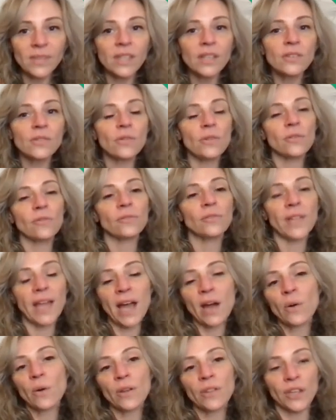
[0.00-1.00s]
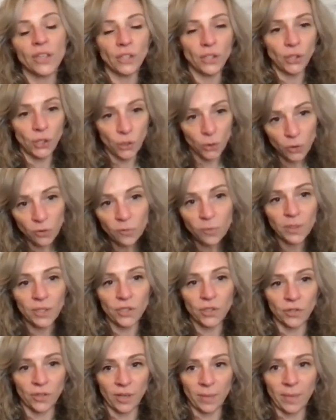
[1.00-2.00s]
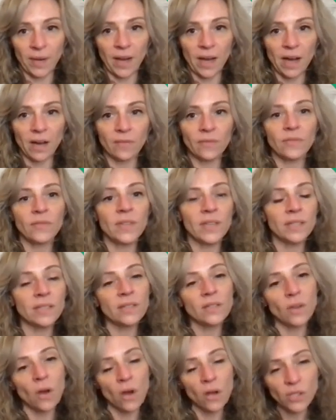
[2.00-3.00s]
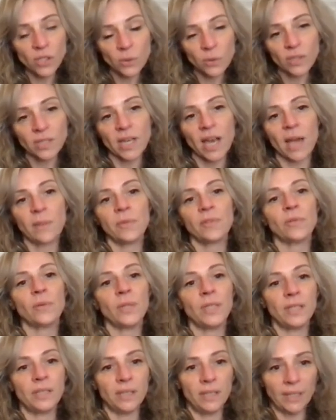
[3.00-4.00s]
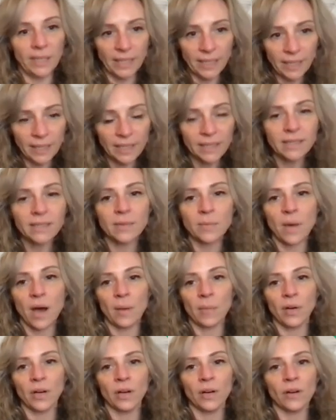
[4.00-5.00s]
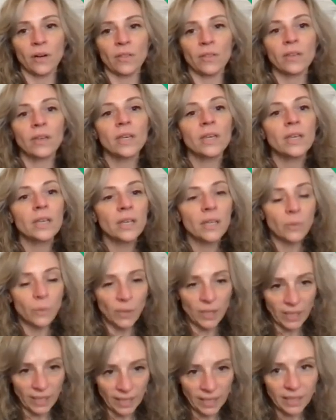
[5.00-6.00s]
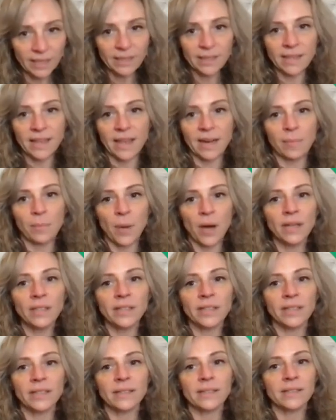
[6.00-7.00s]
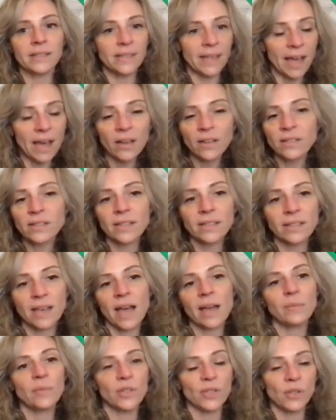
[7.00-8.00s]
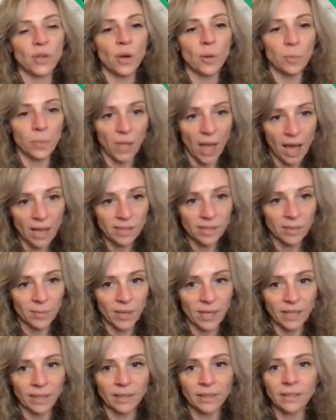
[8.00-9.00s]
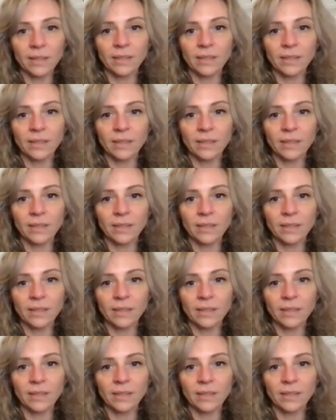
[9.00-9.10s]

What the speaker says: So the flower that you've been dreaming of, this is also a time, if we lean into Mama Earth, and we lean into that abundance, now is the time to start blossoming.